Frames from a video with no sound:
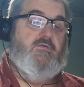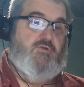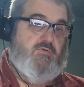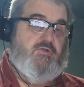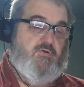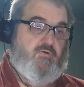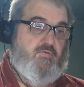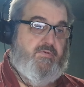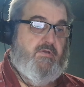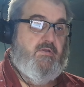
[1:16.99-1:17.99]

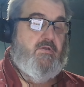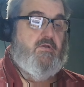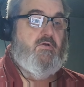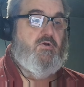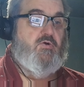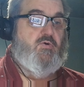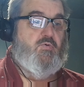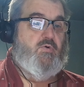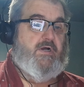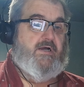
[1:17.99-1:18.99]
YouTube
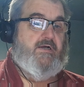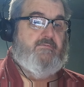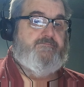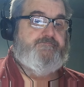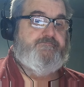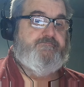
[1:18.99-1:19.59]
who um,